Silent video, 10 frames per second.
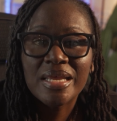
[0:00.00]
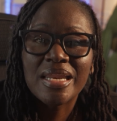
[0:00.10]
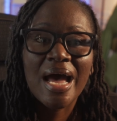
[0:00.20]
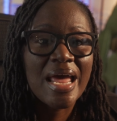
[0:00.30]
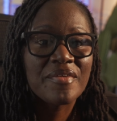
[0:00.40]
and
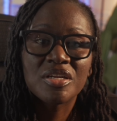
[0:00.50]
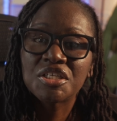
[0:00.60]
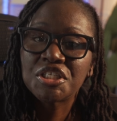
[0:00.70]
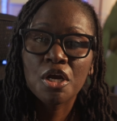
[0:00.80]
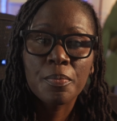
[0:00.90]
not having to
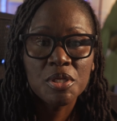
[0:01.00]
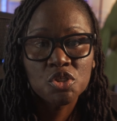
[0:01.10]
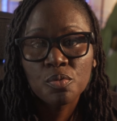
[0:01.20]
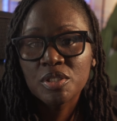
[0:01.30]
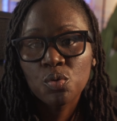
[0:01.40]
share a
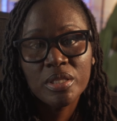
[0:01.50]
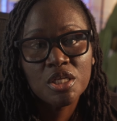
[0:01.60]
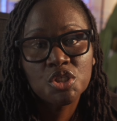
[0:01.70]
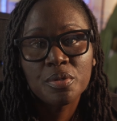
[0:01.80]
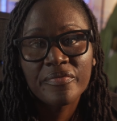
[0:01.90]
pencil between the
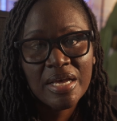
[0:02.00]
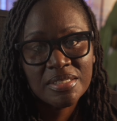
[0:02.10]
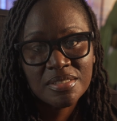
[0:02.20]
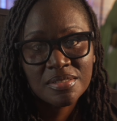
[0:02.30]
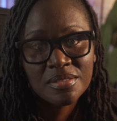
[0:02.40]
two
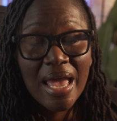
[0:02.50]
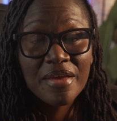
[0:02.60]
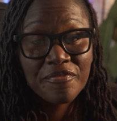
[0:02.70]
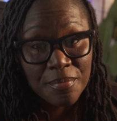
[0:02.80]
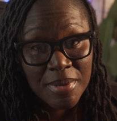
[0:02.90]
devices.
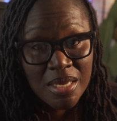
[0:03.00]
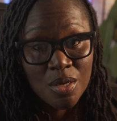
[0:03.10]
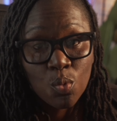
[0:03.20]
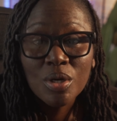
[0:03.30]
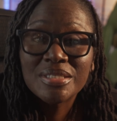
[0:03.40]
And for me,
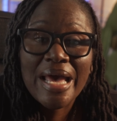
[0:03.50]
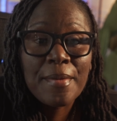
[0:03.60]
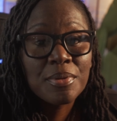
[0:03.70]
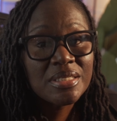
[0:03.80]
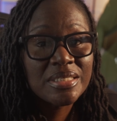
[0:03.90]
once
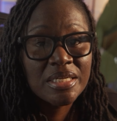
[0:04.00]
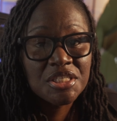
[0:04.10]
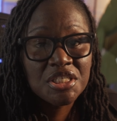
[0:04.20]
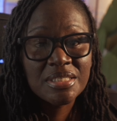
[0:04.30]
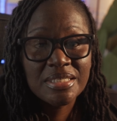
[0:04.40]
Apple
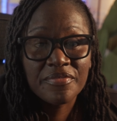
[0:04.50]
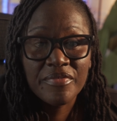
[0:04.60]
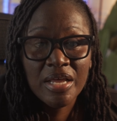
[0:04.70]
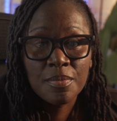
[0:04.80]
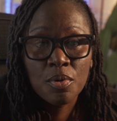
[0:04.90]
Intelligence is
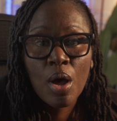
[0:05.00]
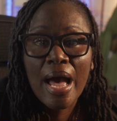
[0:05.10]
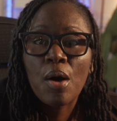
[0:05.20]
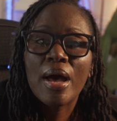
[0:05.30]
available, I will